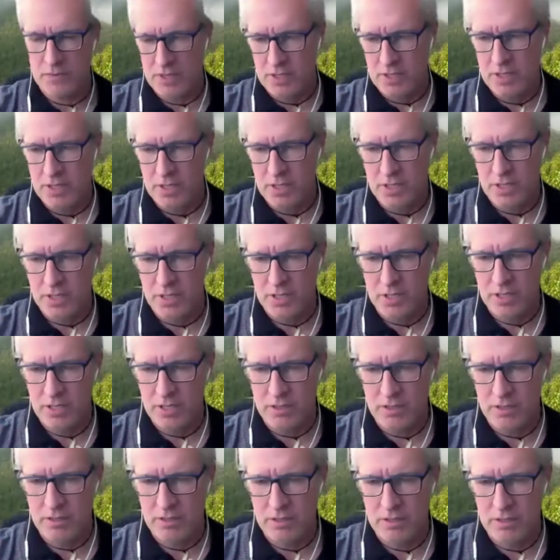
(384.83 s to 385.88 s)

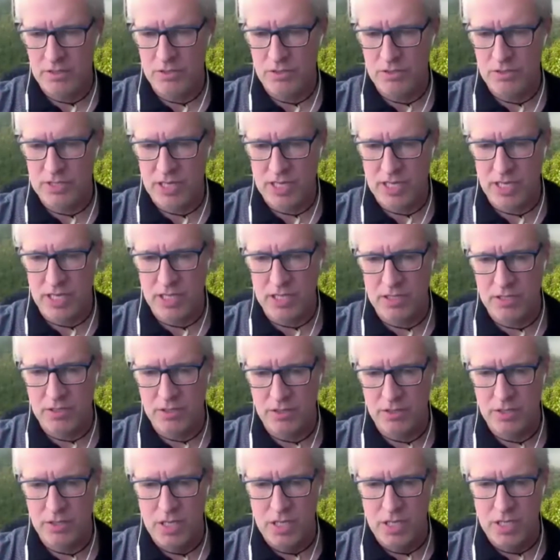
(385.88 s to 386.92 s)
and so they can
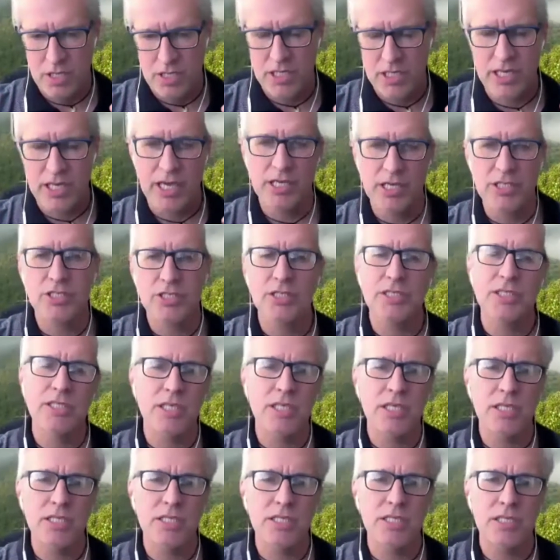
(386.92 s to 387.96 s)
catch the
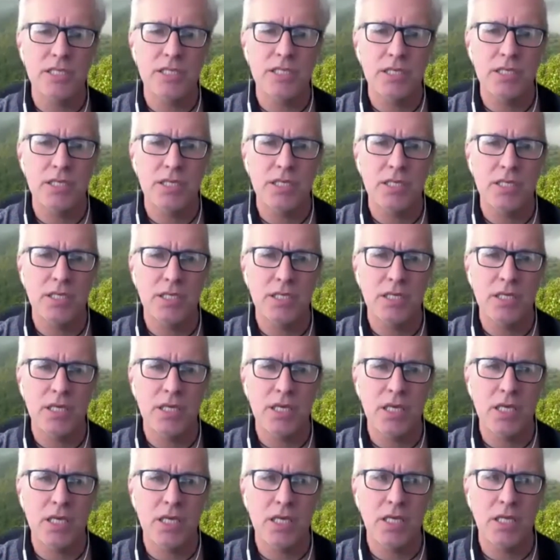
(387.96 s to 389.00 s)
seeds
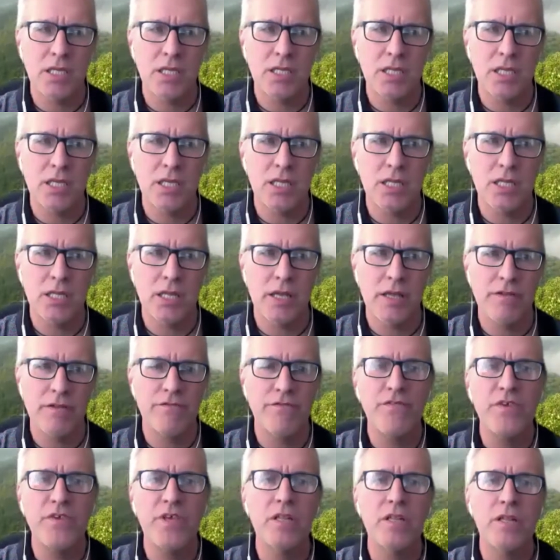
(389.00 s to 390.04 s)
and
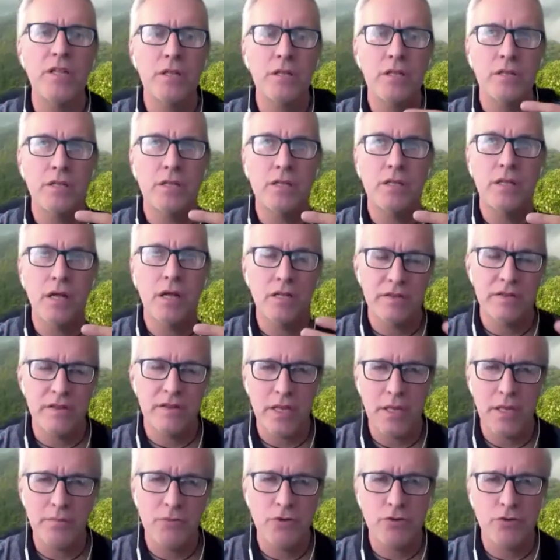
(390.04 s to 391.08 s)
feed on
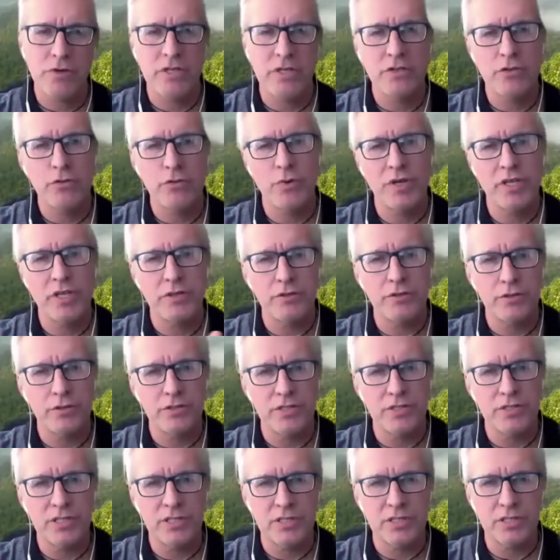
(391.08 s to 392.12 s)
them during the winter
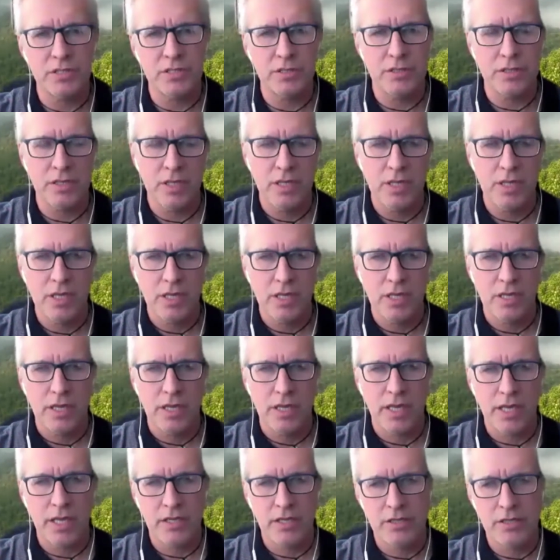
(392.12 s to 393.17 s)
season
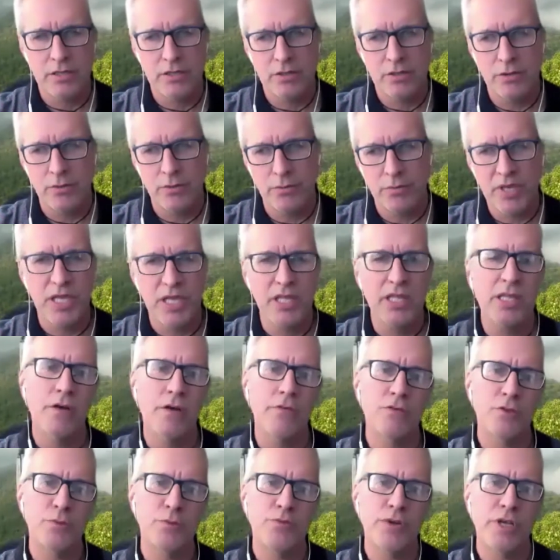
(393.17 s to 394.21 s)
and beginning of
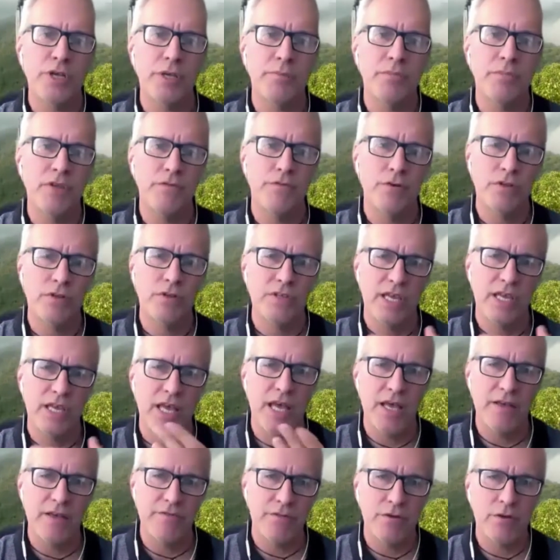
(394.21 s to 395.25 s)
spring, before they
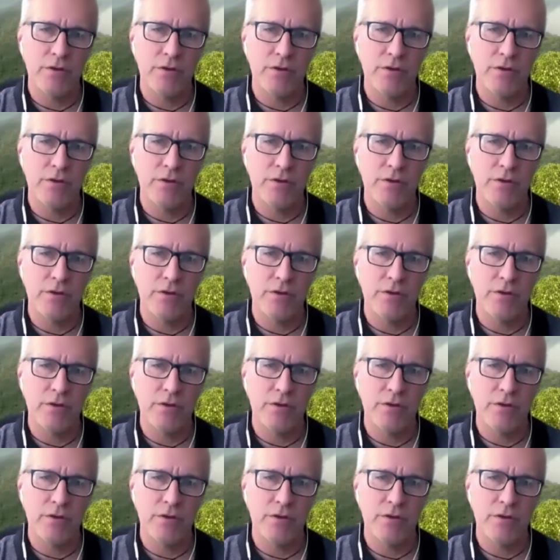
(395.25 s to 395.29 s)
have